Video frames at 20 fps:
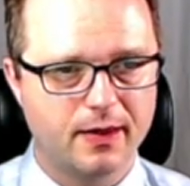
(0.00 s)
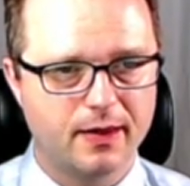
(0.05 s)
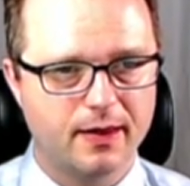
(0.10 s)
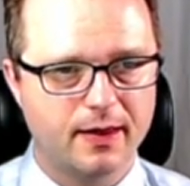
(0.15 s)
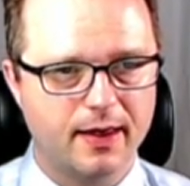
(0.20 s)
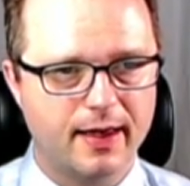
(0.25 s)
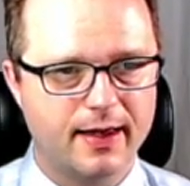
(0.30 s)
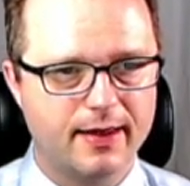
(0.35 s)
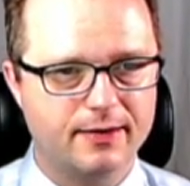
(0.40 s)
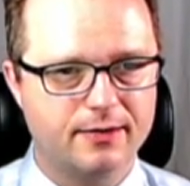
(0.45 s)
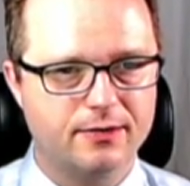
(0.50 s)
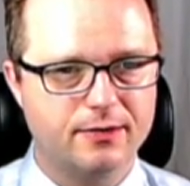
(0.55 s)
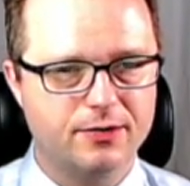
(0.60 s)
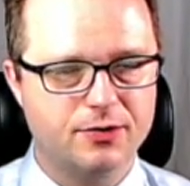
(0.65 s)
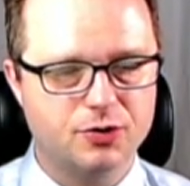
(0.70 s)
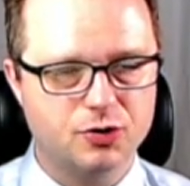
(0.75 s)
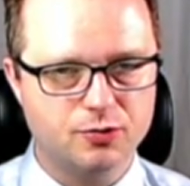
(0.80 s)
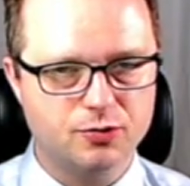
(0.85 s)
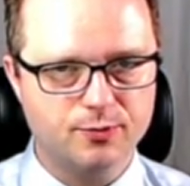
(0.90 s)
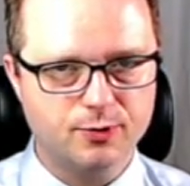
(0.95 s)
And the
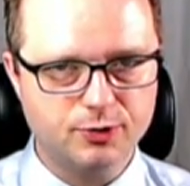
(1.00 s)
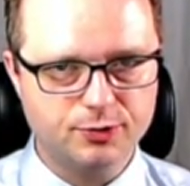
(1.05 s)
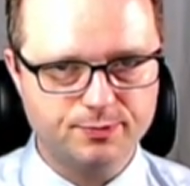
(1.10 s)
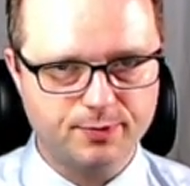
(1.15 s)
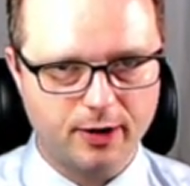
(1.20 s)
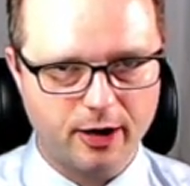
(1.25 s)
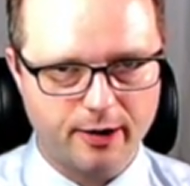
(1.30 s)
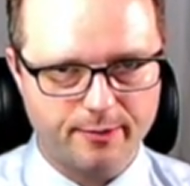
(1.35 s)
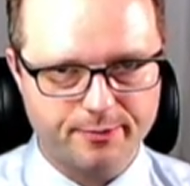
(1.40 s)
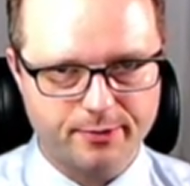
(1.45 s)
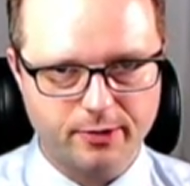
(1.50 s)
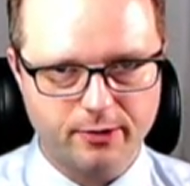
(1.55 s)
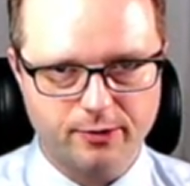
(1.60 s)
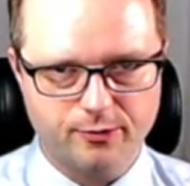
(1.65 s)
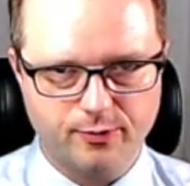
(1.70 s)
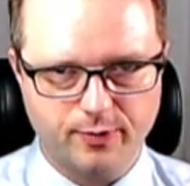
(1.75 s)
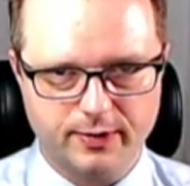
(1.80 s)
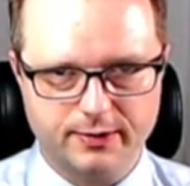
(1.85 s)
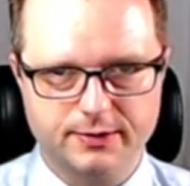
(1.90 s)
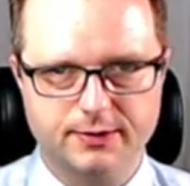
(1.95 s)
two most popular
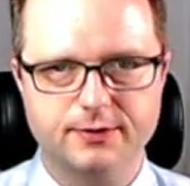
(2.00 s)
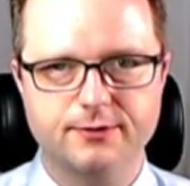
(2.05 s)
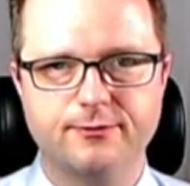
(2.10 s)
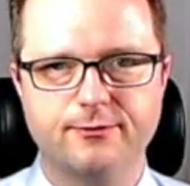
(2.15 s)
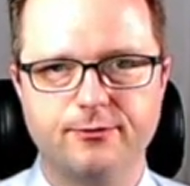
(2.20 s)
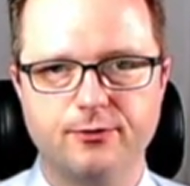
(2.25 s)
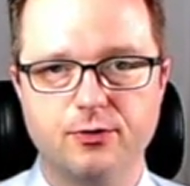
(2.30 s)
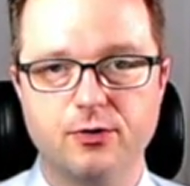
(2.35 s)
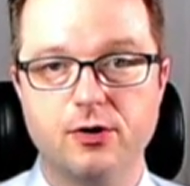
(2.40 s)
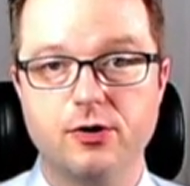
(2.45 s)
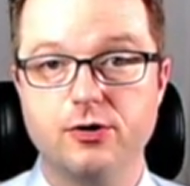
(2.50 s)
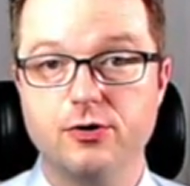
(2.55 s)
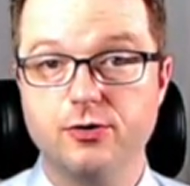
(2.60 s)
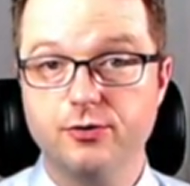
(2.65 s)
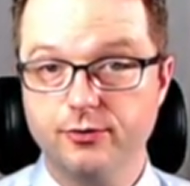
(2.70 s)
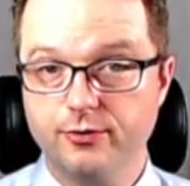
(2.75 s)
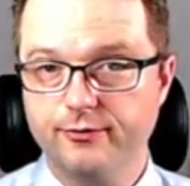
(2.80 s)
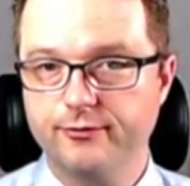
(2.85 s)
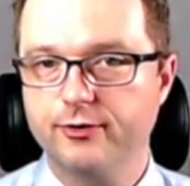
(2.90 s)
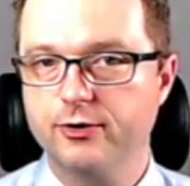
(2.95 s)
ones for
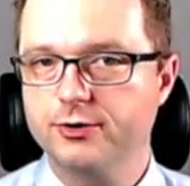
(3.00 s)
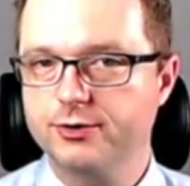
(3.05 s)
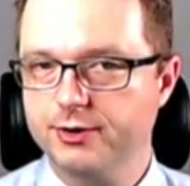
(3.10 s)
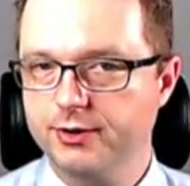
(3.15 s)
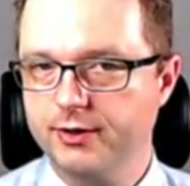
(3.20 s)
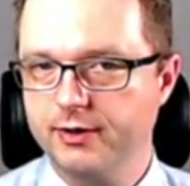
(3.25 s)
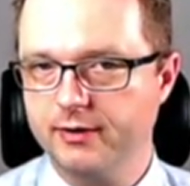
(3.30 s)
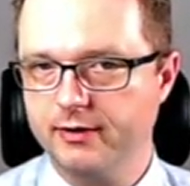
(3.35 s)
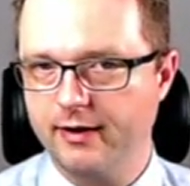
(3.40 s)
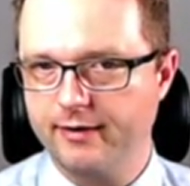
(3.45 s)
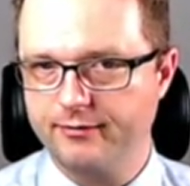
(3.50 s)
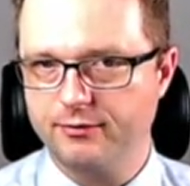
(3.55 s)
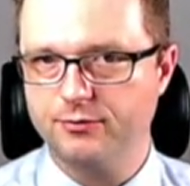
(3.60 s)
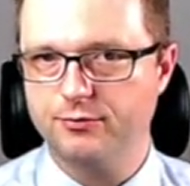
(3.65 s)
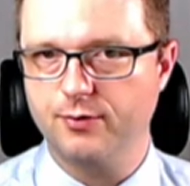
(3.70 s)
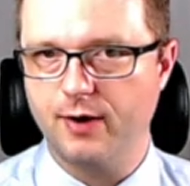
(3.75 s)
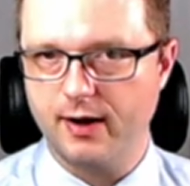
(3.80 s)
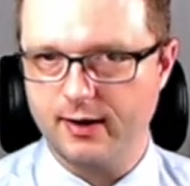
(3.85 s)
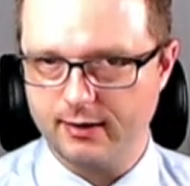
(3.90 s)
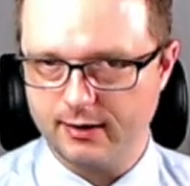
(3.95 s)
university level
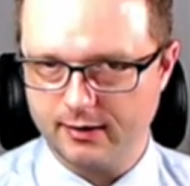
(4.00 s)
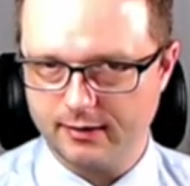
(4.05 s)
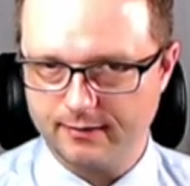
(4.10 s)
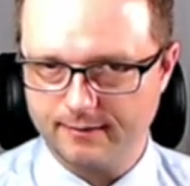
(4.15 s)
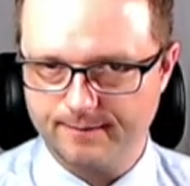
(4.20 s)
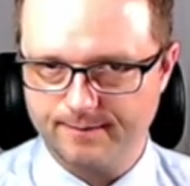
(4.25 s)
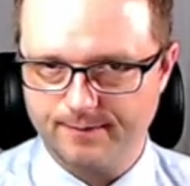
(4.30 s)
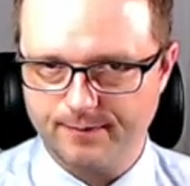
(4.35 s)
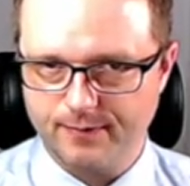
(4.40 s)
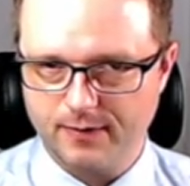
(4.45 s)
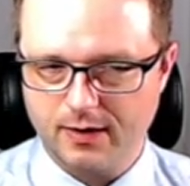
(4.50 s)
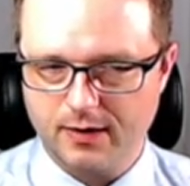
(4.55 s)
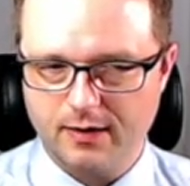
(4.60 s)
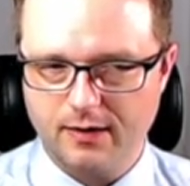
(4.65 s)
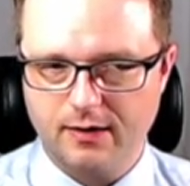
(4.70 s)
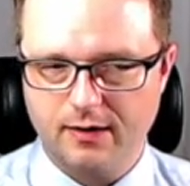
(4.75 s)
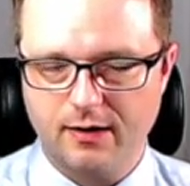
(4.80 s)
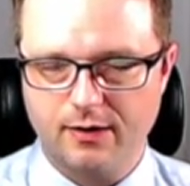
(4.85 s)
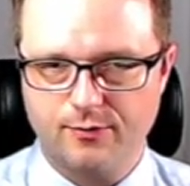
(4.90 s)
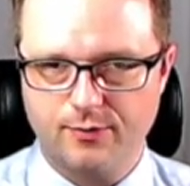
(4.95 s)
writing,
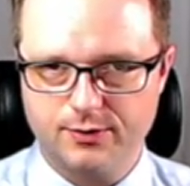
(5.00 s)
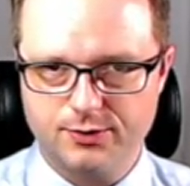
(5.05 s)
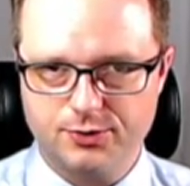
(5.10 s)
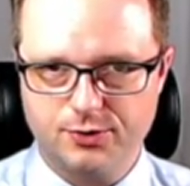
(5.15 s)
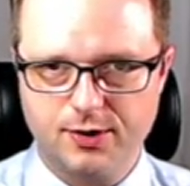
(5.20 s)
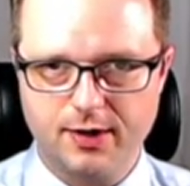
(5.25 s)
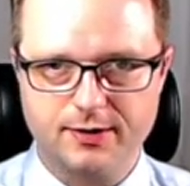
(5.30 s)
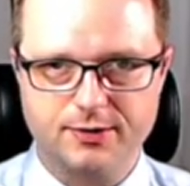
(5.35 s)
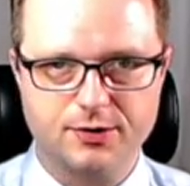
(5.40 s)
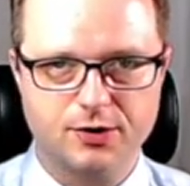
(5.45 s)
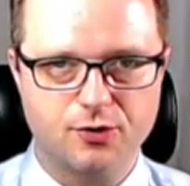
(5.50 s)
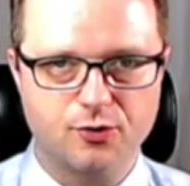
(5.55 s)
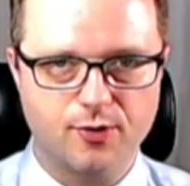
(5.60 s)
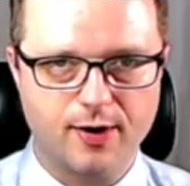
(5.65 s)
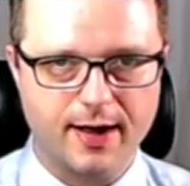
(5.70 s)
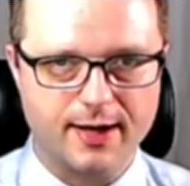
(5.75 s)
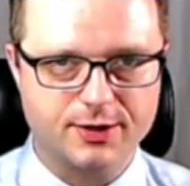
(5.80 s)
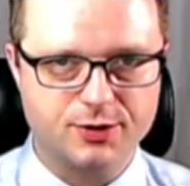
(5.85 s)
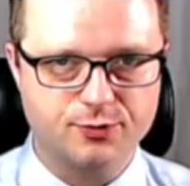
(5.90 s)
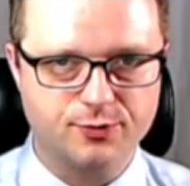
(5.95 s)
once you get to
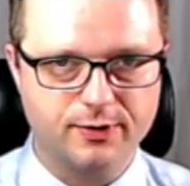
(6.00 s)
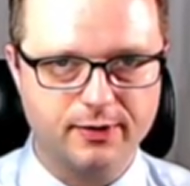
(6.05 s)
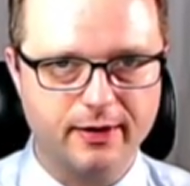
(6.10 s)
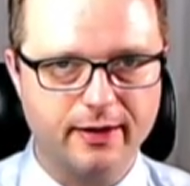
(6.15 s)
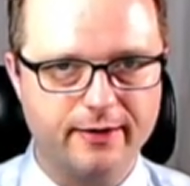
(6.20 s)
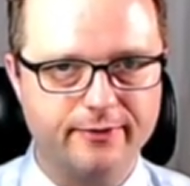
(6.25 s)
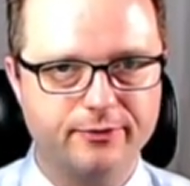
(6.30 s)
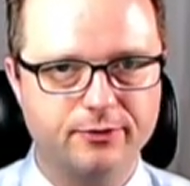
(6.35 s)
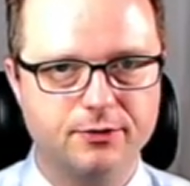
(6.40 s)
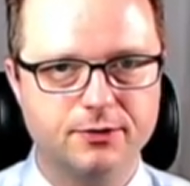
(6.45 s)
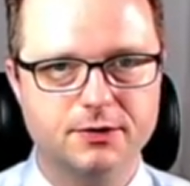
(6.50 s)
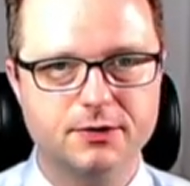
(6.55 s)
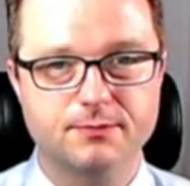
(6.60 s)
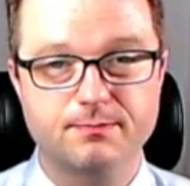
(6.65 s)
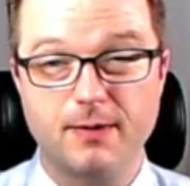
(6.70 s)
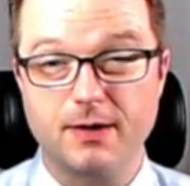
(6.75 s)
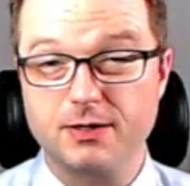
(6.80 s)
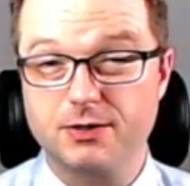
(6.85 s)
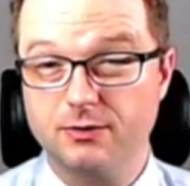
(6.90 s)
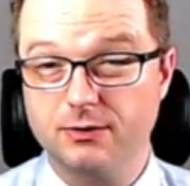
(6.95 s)
graduate level,
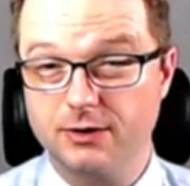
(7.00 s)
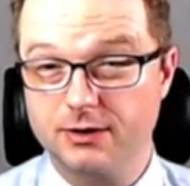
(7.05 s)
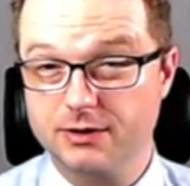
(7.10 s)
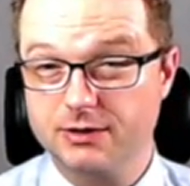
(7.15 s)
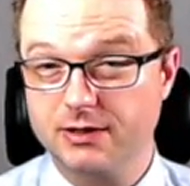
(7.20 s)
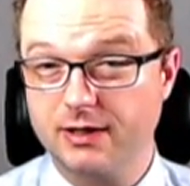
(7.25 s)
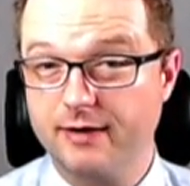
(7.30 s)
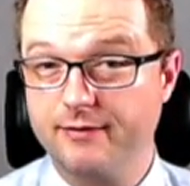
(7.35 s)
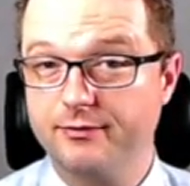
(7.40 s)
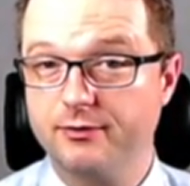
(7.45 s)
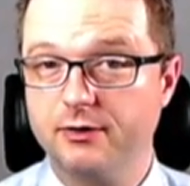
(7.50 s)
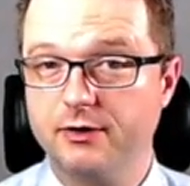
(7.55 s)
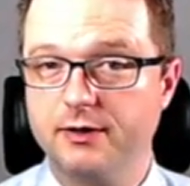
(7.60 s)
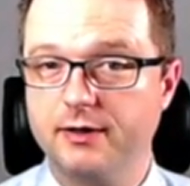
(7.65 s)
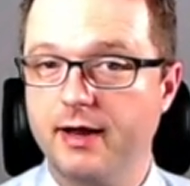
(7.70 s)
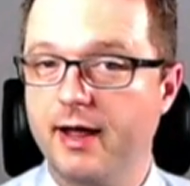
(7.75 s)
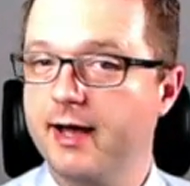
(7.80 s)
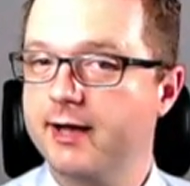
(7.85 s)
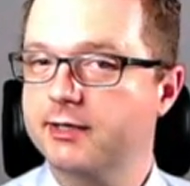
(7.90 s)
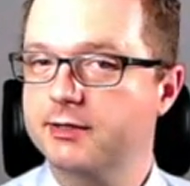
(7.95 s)
specialist level, and
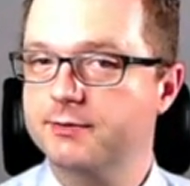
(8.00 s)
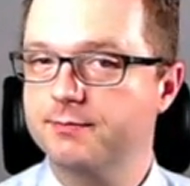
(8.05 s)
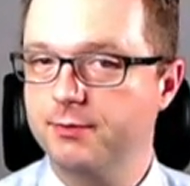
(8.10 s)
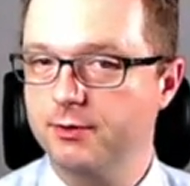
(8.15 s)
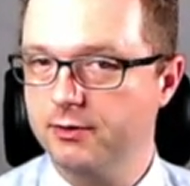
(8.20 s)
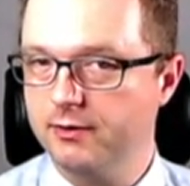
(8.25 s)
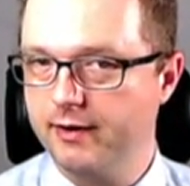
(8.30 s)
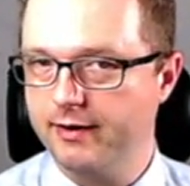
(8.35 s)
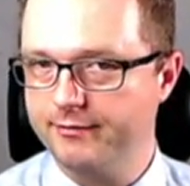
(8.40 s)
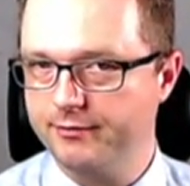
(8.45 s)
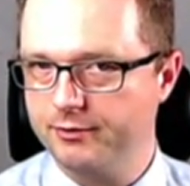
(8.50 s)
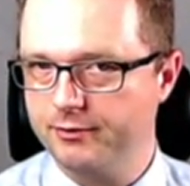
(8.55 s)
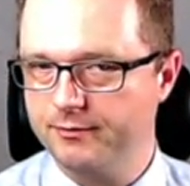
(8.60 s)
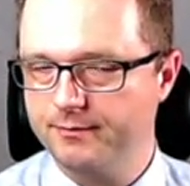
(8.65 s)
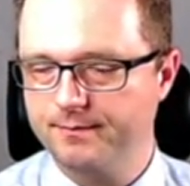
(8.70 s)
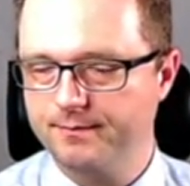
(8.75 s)
expert level,